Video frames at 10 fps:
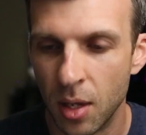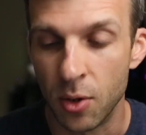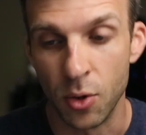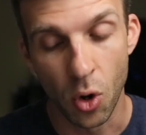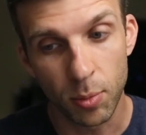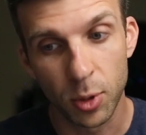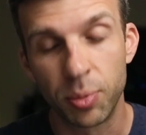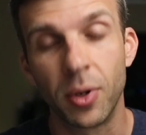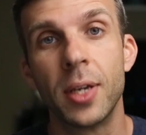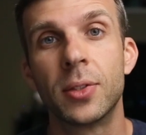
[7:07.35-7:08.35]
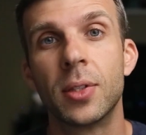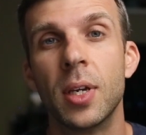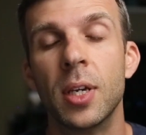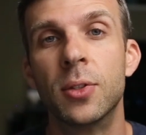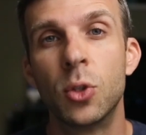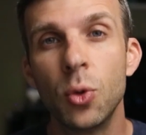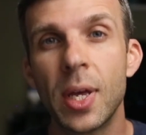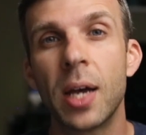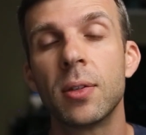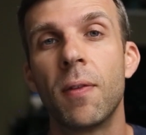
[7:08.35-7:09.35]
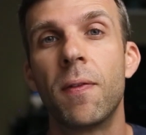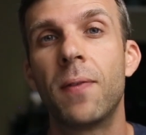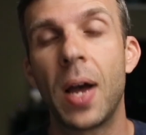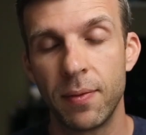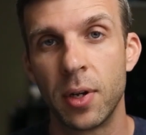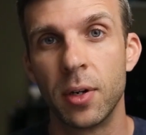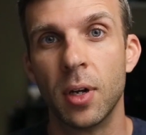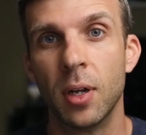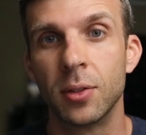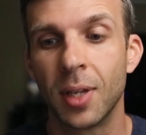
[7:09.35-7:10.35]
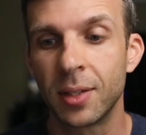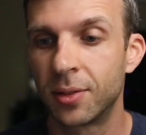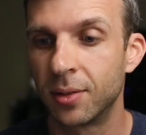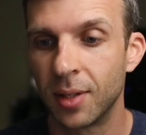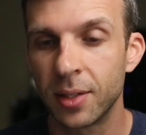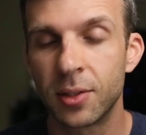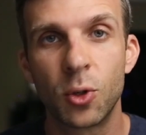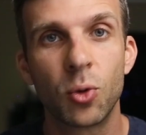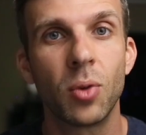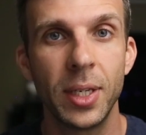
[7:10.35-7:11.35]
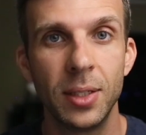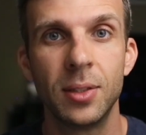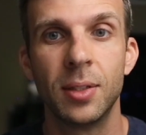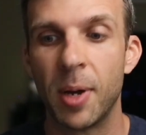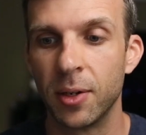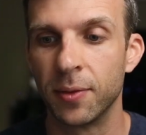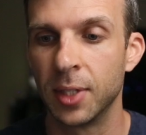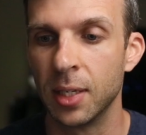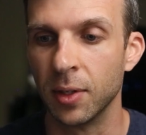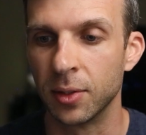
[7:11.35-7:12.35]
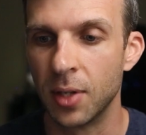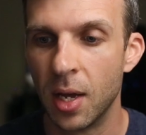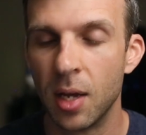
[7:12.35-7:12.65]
Their normal price is $2,500. That's a crazy amount of savings.